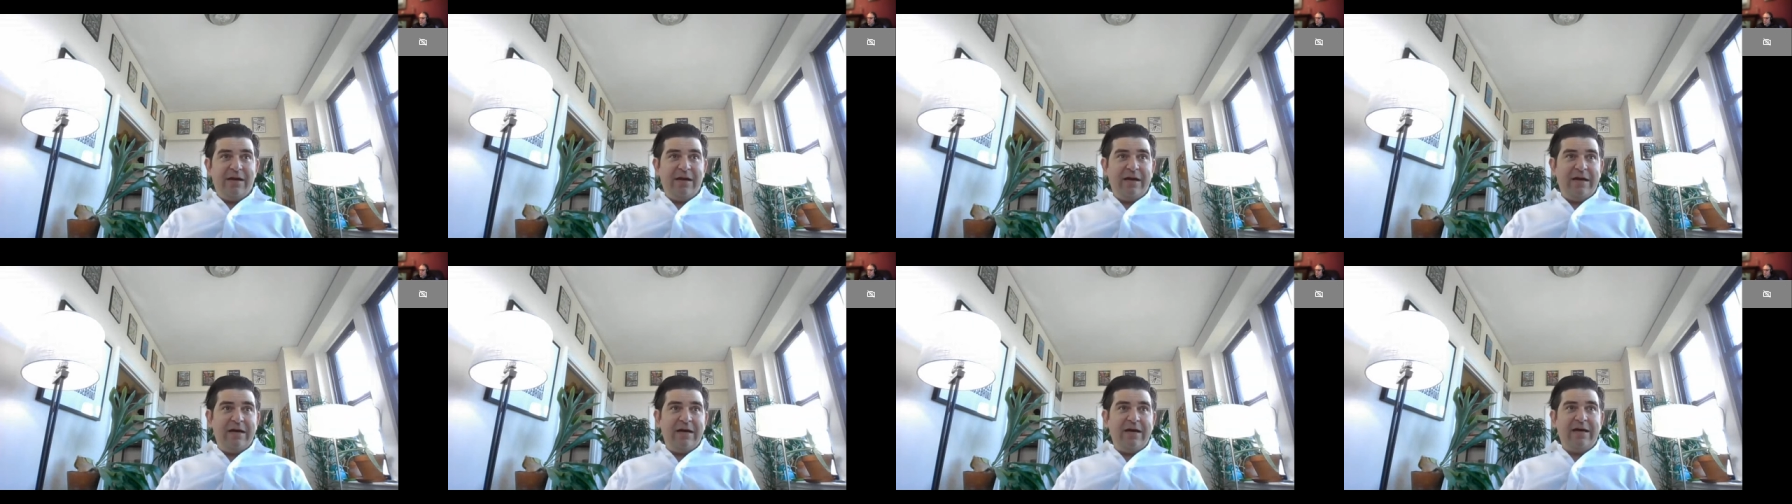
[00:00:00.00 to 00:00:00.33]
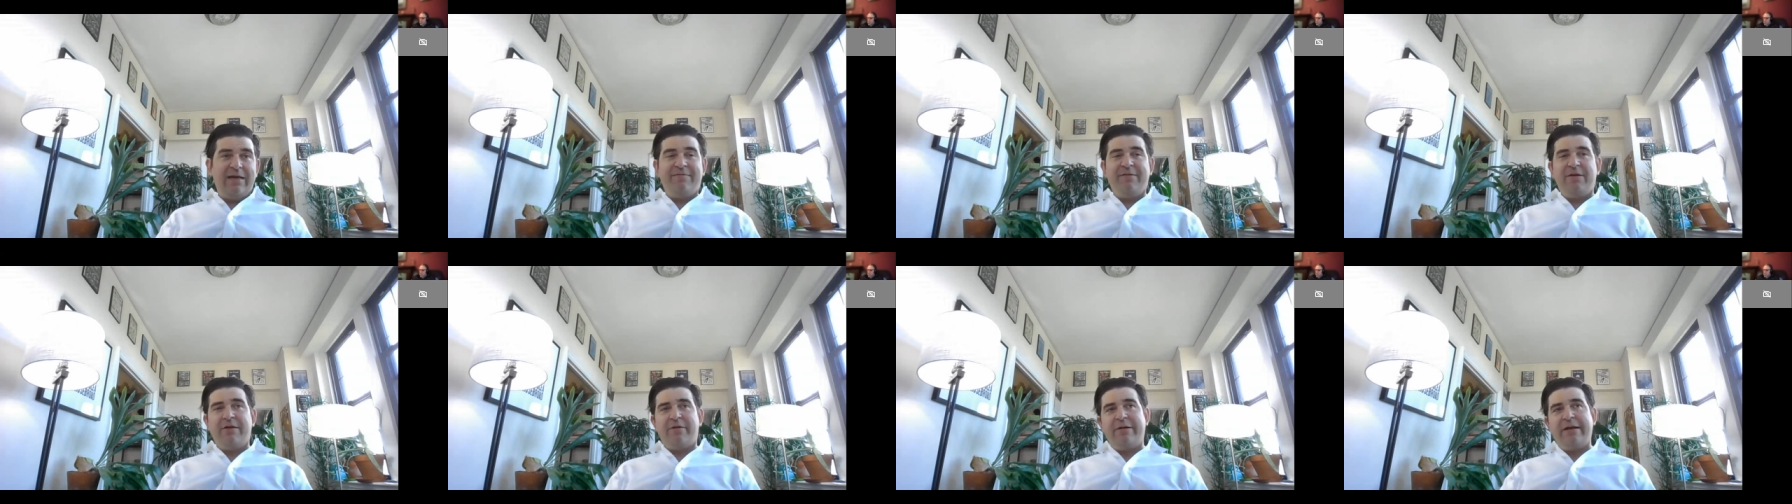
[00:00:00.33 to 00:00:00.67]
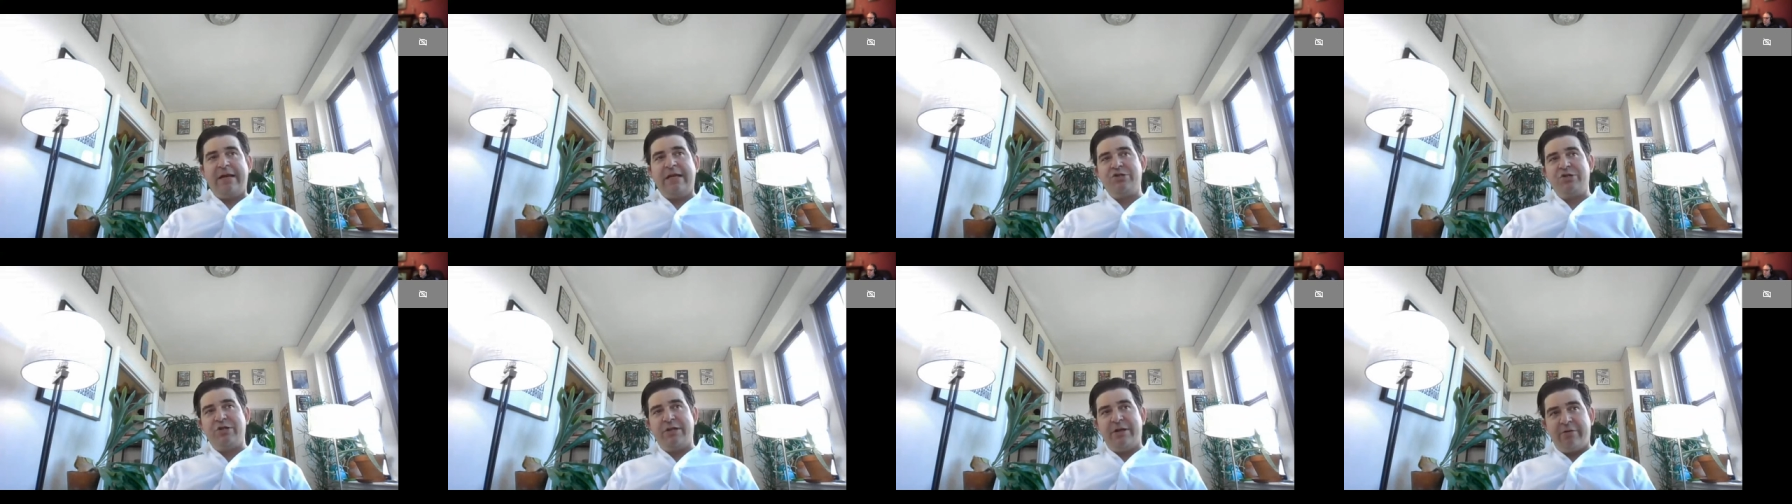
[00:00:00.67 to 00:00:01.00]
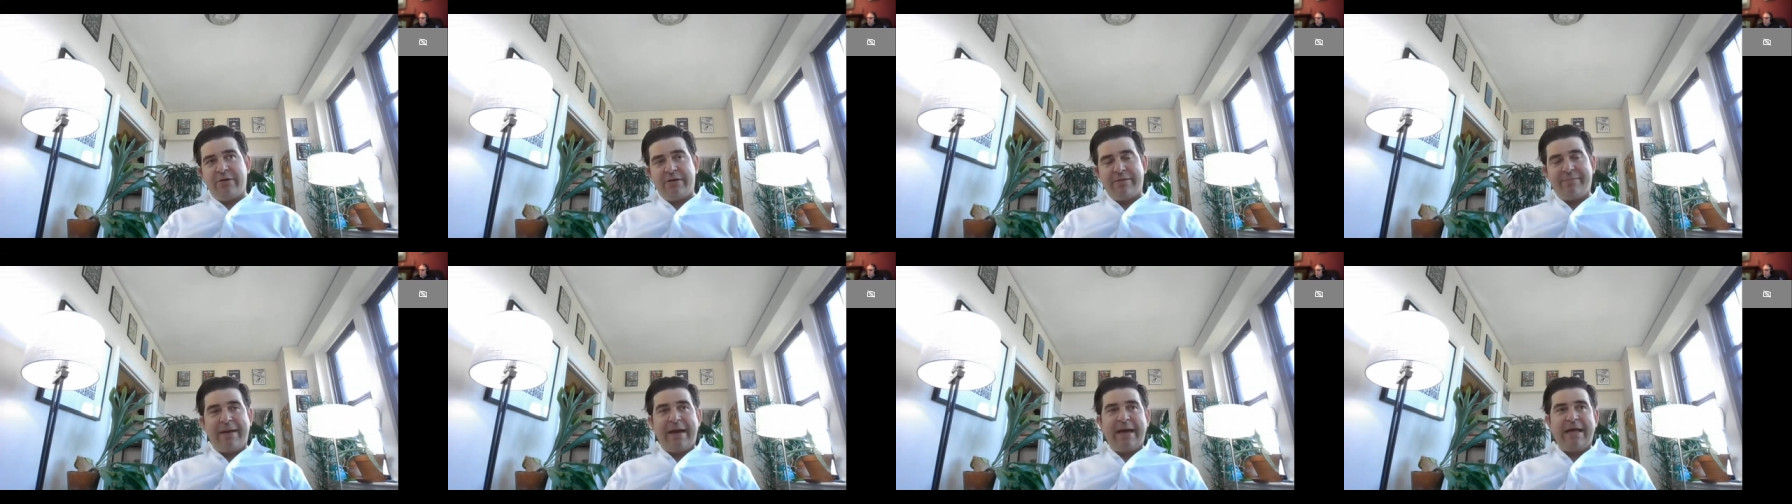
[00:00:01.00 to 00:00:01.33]
Uh, if you're an
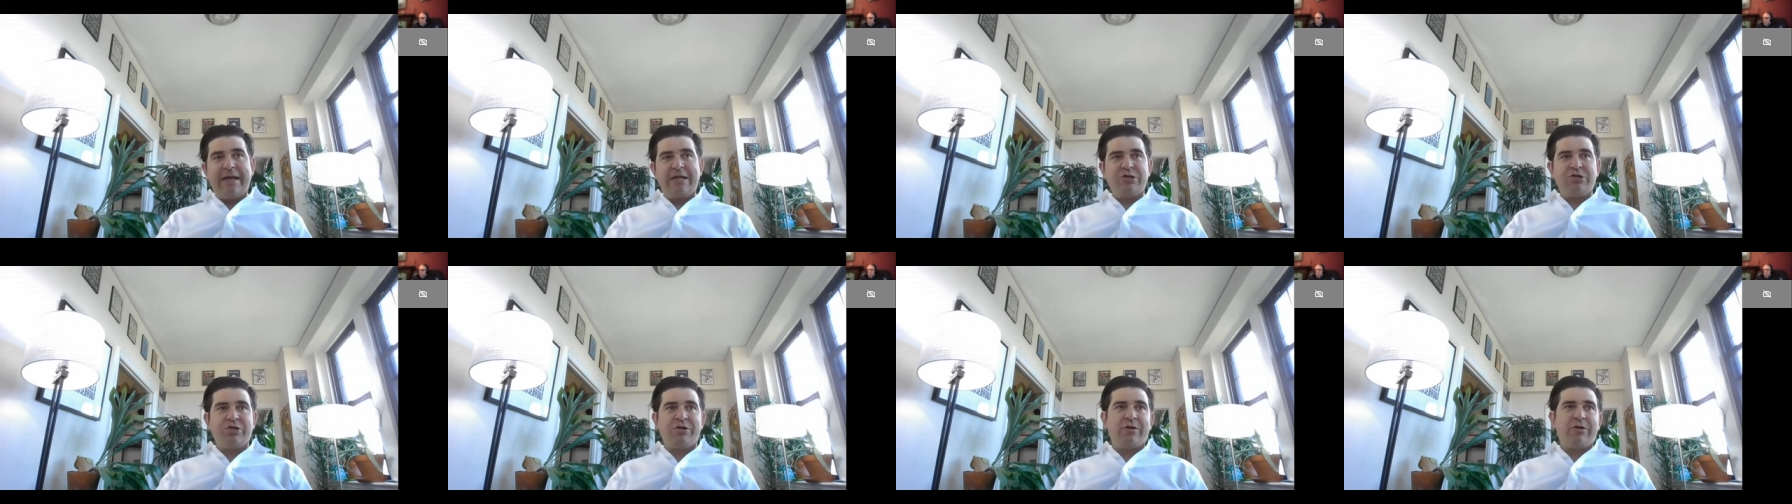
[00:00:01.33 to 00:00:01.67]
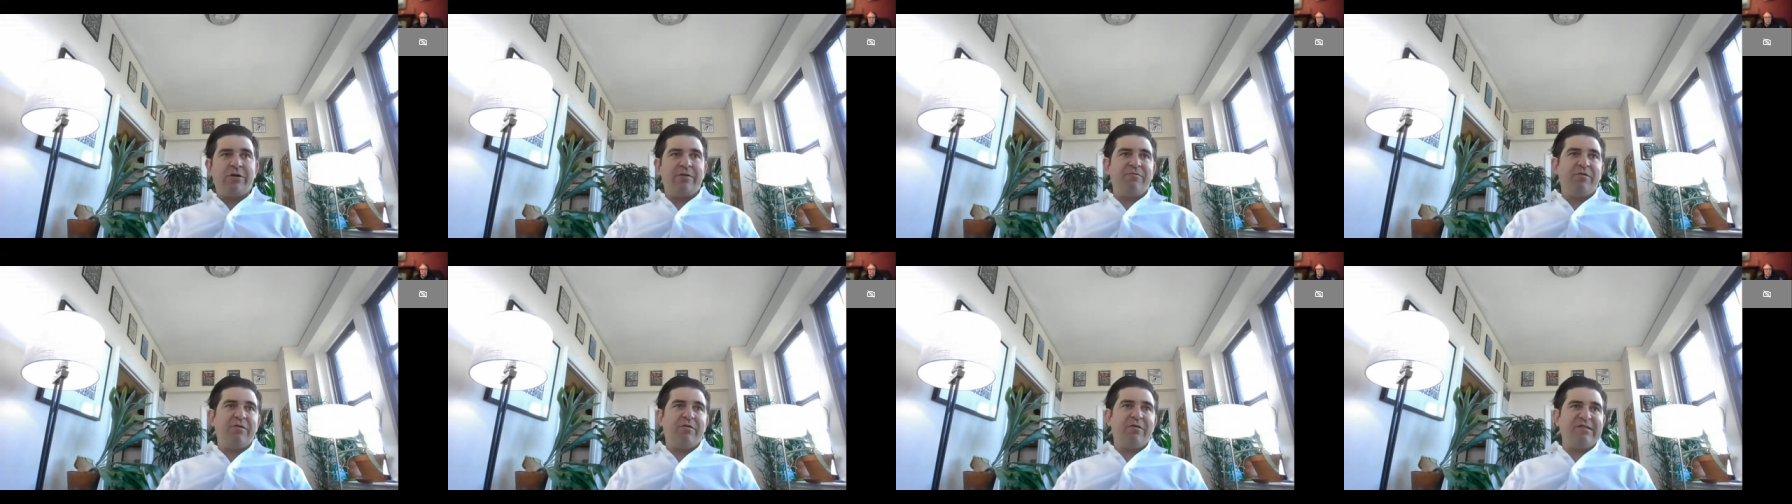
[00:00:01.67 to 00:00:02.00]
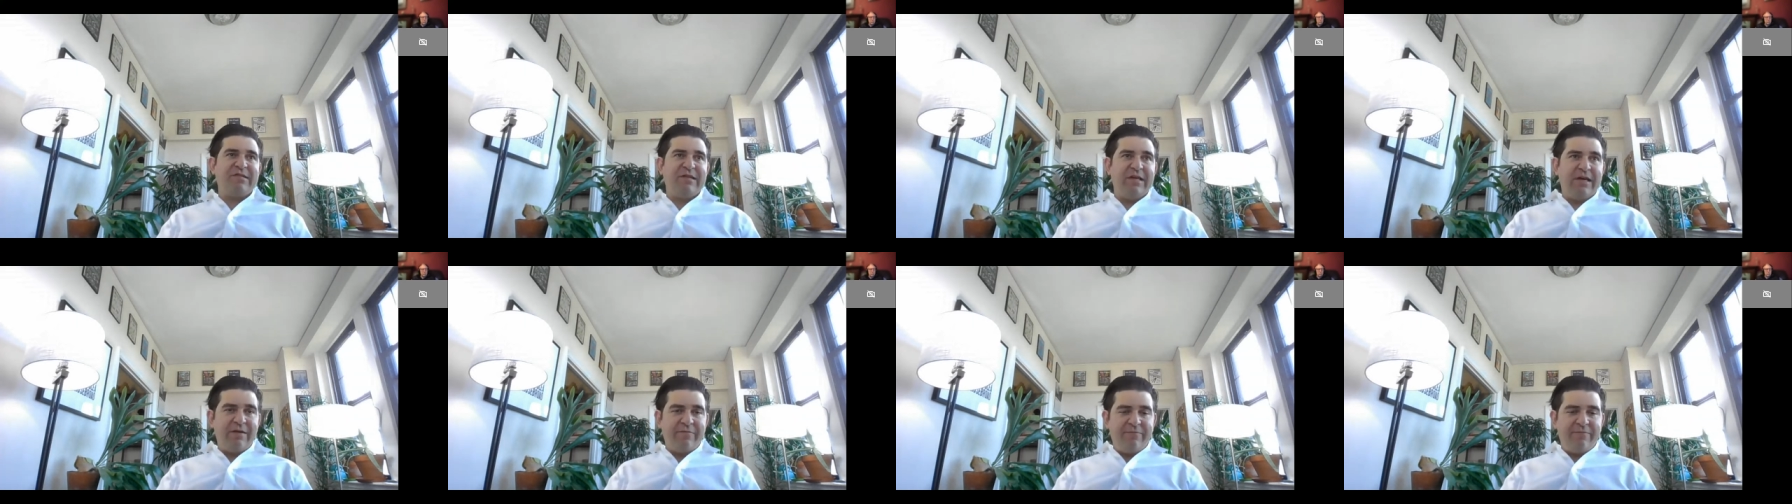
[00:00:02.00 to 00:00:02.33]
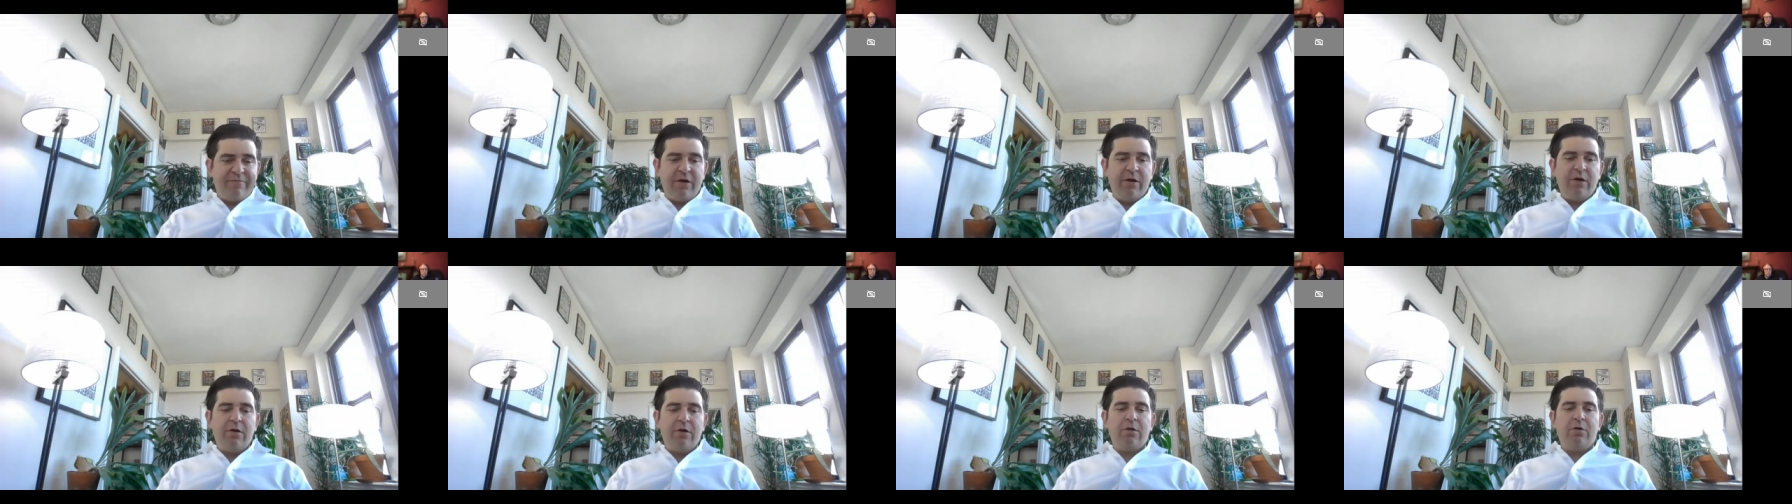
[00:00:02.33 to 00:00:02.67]
engineering manager, if you're a
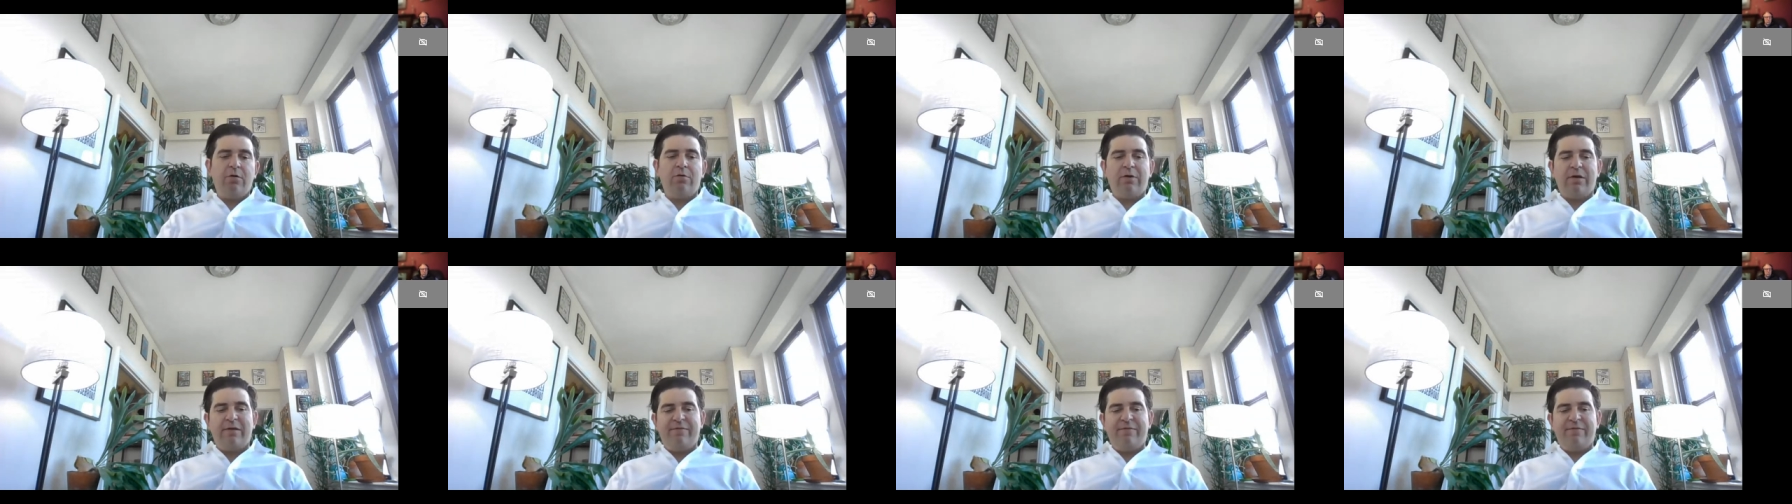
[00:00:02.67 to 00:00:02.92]
CFO,